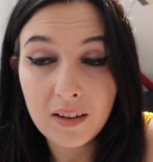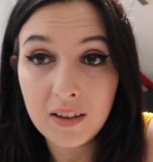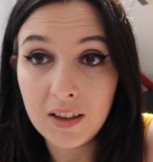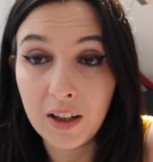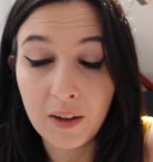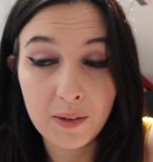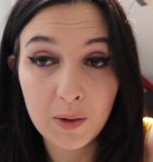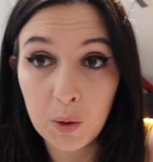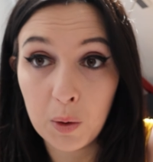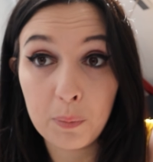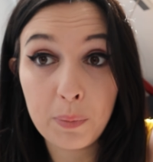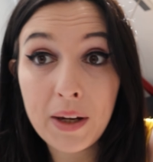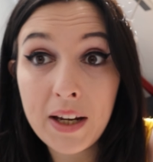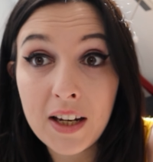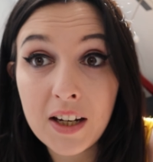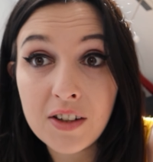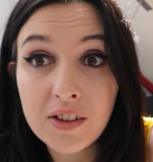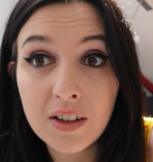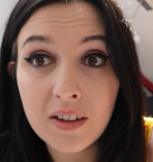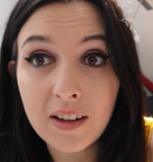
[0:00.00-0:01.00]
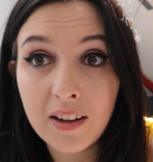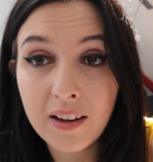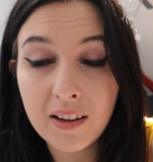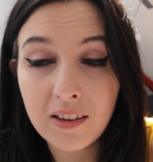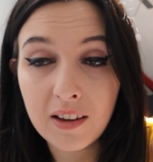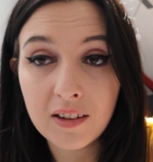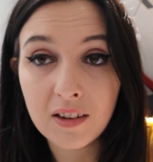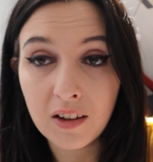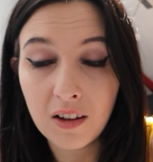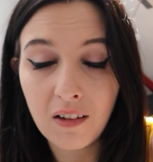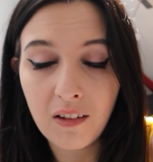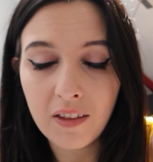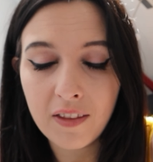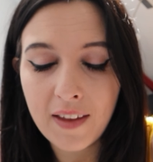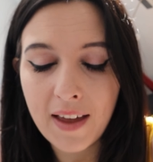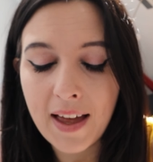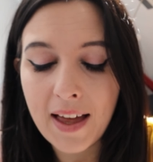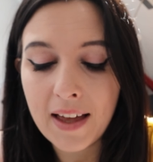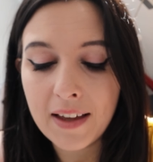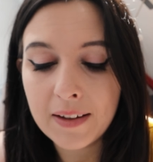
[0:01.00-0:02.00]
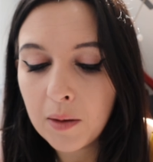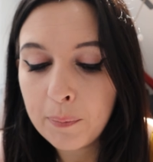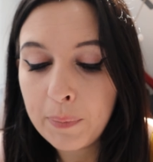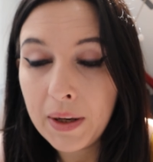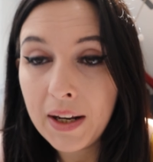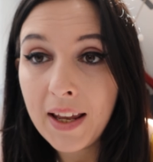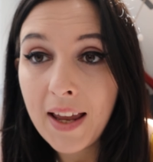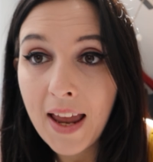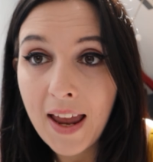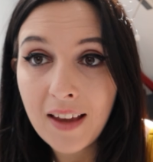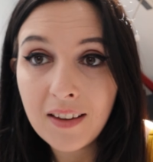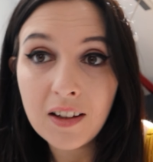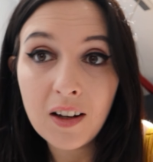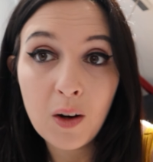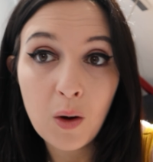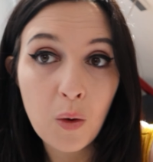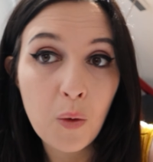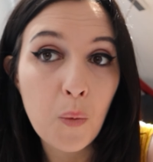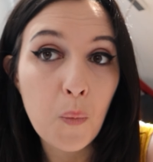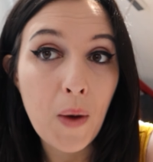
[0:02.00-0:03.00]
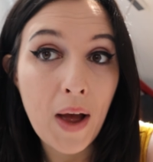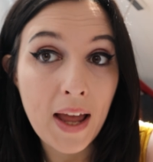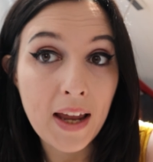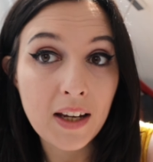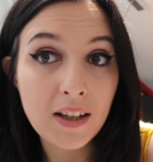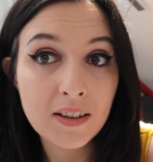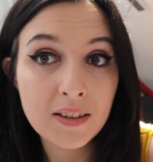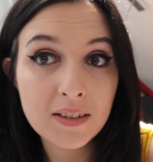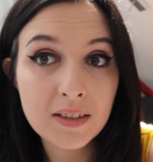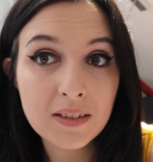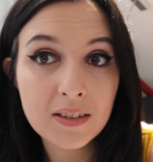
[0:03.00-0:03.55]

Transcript: you know, it's on a beach and there's a lot there, but it is a long way.